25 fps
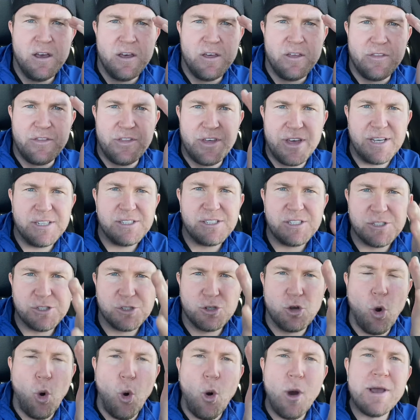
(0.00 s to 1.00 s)
This is
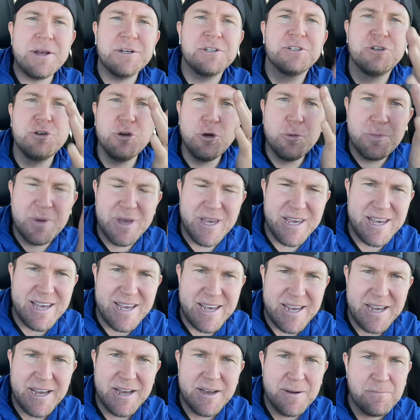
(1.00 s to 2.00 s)
going to
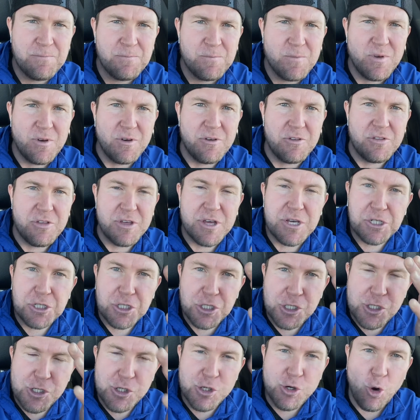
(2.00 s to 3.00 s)
be the
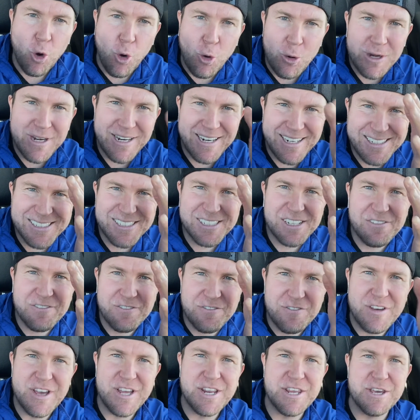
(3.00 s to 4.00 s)
shortest
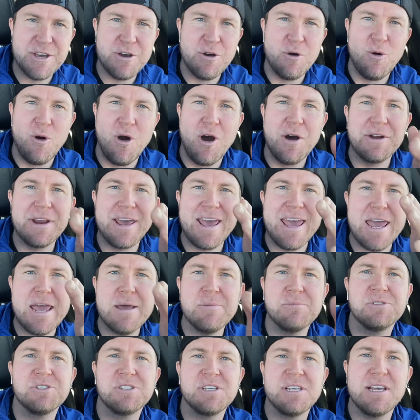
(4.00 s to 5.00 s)
video on
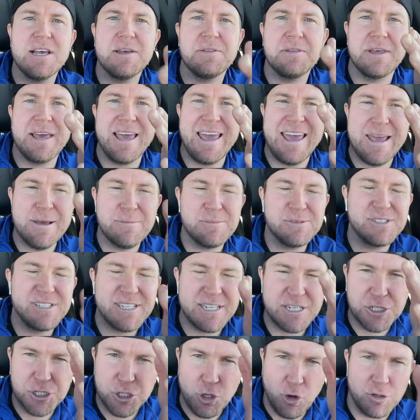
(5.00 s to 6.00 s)
AMC and the
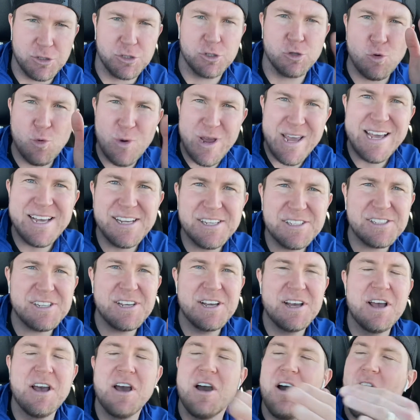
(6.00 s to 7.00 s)
AMC short squeeze
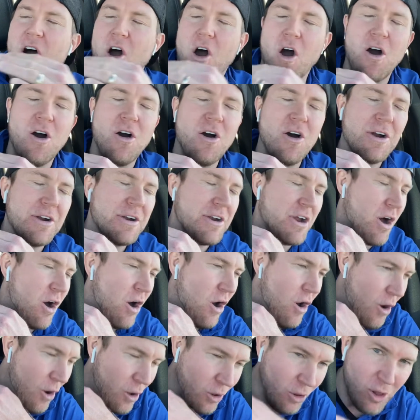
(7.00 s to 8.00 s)
on
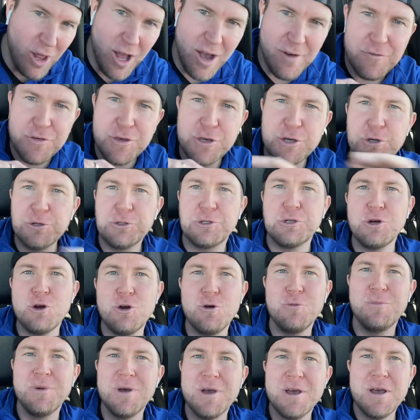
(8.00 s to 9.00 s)
all of
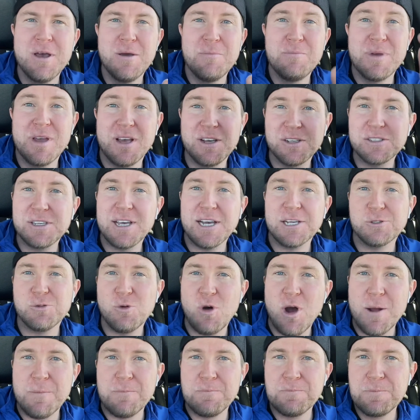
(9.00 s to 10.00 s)
YouTube because guess
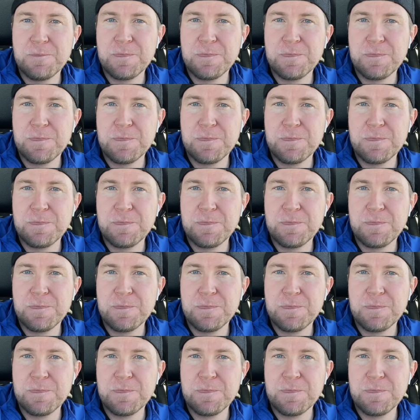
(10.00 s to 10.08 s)
what?